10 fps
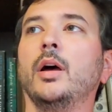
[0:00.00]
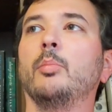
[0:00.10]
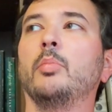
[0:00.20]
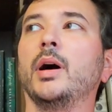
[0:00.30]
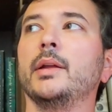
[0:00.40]

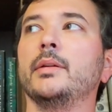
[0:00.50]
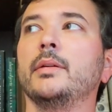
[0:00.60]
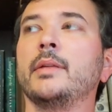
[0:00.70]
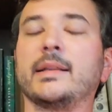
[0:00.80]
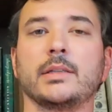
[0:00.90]
but
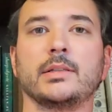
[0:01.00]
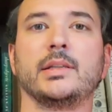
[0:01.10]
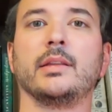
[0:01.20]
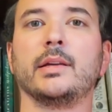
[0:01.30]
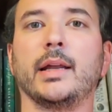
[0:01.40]
that's not to
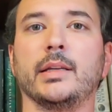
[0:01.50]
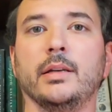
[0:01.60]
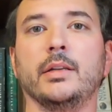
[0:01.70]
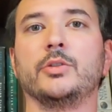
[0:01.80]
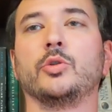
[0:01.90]
say that I
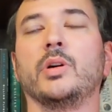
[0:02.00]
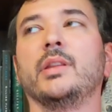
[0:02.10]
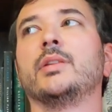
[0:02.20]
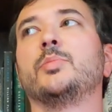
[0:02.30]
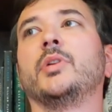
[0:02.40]
didn't enjoy
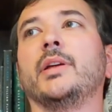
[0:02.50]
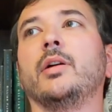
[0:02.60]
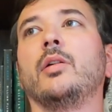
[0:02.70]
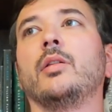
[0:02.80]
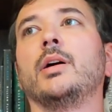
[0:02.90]
this book at
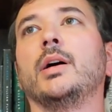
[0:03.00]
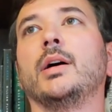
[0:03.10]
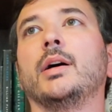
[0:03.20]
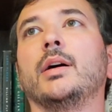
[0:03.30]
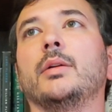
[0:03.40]
all.
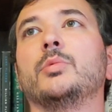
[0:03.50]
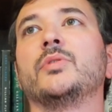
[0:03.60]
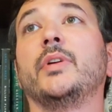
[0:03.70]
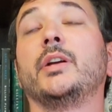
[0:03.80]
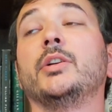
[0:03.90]
It was
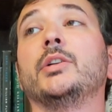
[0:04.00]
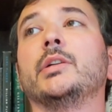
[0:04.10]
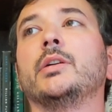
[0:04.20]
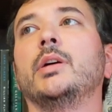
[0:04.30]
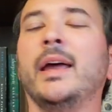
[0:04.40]
very good.
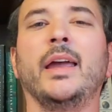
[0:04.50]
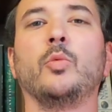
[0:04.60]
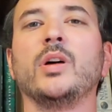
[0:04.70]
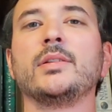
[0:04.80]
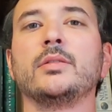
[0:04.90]
It
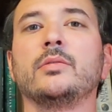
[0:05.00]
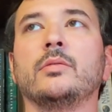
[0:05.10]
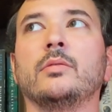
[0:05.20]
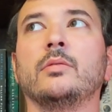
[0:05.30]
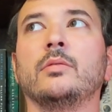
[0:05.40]
wasn't
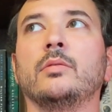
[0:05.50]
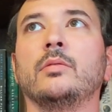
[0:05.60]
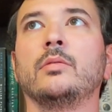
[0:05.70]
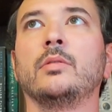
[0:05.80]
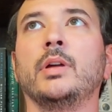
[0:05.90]

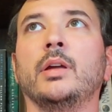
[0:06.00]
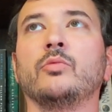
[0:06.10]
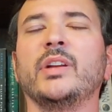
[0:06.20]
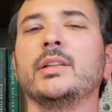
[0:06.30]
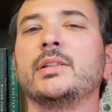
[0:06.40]

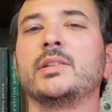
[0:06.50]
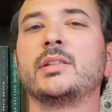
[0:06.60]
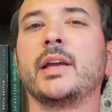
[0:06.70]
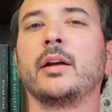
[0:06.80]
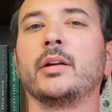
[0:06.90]
really
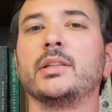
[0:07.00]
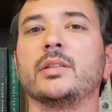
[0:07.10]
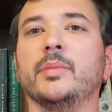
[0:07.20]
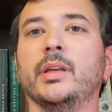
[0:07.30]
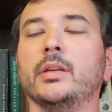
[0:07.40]
scary
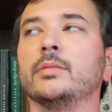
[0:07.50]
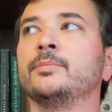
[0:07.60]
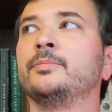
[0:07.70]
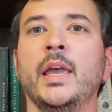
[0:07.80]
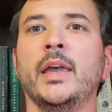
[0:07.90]
to me.
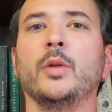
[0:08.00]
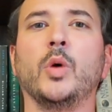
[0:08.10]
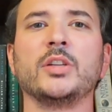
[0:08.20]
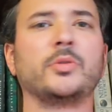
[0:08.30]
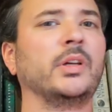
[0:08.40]
It
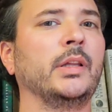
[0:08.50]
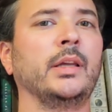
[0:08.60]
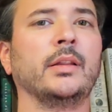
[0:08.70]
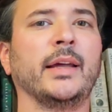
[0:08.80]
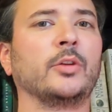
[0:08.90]
was
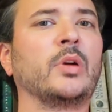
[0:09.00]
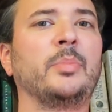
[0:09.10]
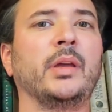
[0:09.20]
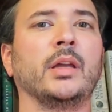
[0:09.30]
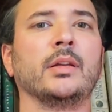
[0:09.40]
really, like,
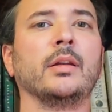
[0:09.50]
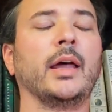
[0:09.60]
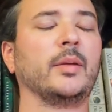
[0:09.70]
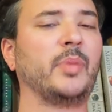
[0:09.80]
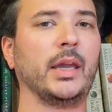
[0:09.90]
gripping and,
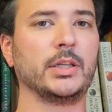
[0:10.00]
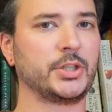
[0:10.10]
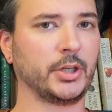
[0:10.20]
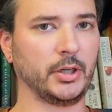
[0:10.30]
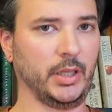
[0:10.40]
like,
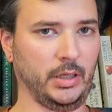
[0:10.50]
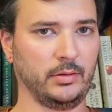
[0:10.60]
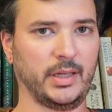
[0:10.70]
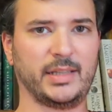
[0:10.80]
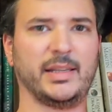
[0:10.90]
page-turny.
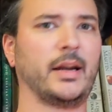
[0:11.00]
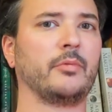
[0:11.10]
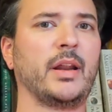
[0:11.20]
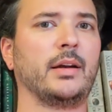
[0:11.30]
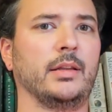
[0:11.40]
Like I said, I
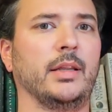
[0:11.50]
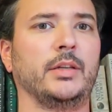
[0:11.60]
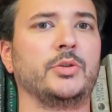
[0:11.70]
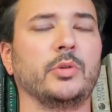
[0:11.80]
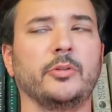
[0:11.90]
read it in, like,
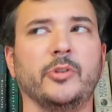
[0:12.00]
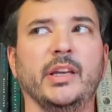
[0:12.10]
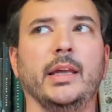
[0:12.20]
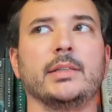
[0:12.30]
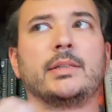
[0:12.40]
2 or 3
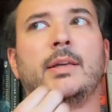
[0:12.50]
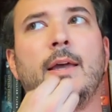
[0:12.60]
days.